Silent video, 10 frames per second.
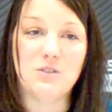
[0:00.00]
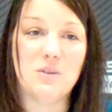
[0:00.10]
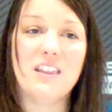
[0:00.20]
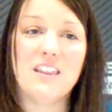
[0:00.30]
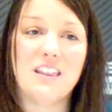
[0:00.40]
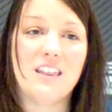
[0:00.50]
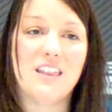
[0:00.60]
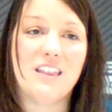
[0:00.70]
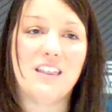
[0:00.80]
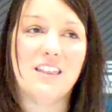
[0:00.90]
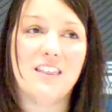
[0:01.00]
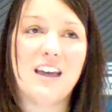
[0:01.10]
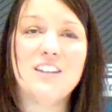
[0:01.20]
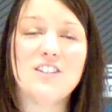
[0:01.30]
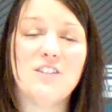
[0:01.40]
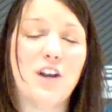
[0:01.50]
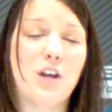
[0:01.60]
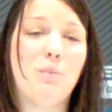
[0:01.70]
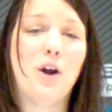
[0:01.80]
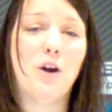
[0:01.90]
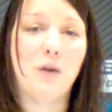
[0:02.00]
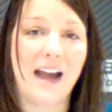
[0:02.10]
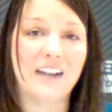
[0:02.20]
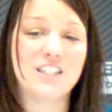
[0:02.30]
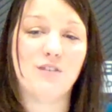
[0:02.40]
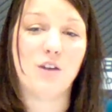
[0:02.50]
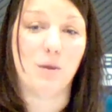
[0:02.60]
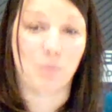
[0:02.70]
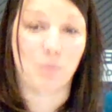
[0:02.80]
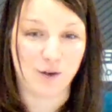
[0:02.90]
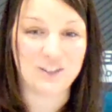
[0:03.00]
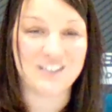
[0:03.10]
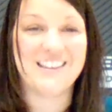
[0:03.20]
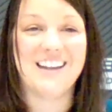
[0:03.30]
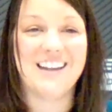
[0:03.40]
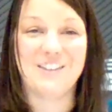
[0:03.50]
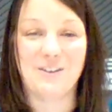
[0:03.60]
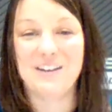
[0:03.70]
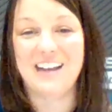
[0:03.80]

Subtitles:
So that is a very proactive approach that I don't